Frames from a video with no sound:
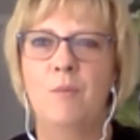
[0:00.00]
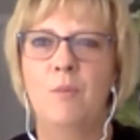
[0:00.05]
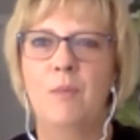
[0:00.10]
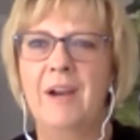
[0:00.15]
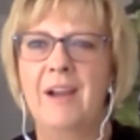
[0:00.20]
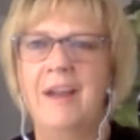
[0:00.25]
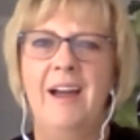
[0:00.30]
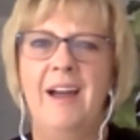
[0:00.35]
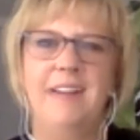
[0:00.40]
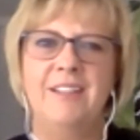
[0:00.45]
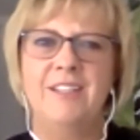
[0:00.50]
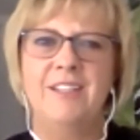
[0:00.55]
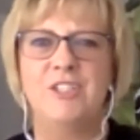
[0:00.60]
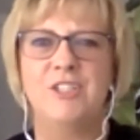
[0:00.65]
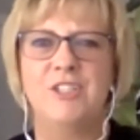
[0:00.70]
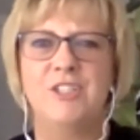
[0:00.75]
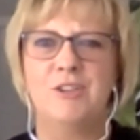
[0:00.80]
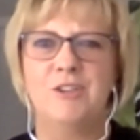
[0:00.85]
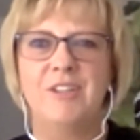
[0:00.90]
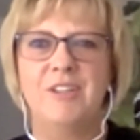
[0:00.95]
what college
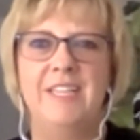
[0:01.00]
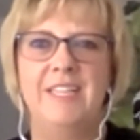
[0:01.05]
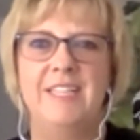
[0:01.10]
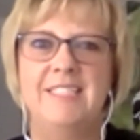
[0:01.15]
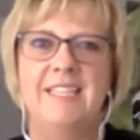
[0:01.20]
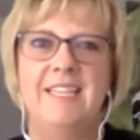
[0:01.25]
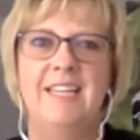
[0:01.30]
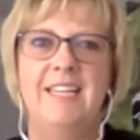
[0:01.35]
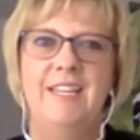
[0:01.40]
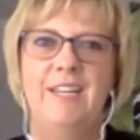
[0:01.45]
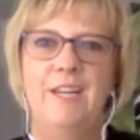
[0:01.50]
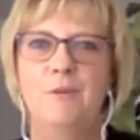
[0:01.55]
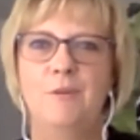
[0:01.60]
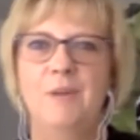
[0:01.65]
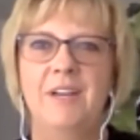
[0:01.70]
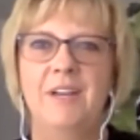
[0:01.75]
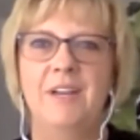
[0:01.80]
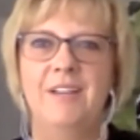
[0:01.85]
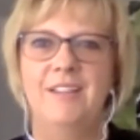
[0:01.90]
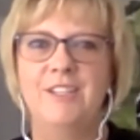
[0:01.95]
is your kid attending?
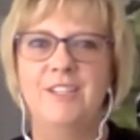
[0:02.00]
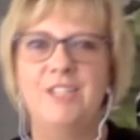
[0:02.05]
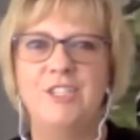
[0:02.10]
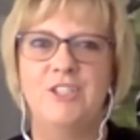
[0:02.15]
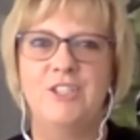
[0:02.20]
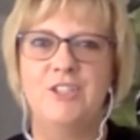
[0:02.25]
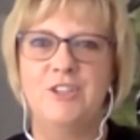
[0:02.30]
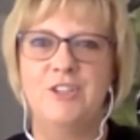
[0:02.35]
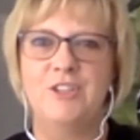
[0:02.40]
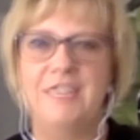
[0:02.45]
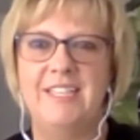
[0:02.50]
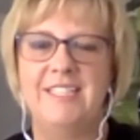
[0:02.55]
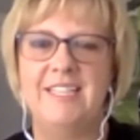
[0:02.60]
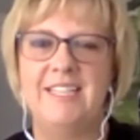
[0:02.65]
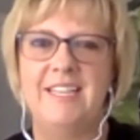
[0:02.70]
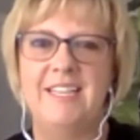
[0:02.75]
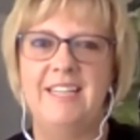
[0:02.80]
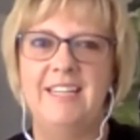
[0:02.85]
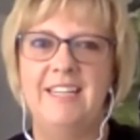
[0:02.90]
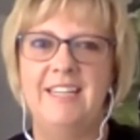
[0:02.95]
What college is your kid
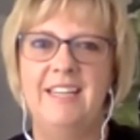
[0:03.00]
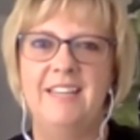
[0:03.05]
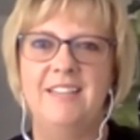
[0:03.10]
attending?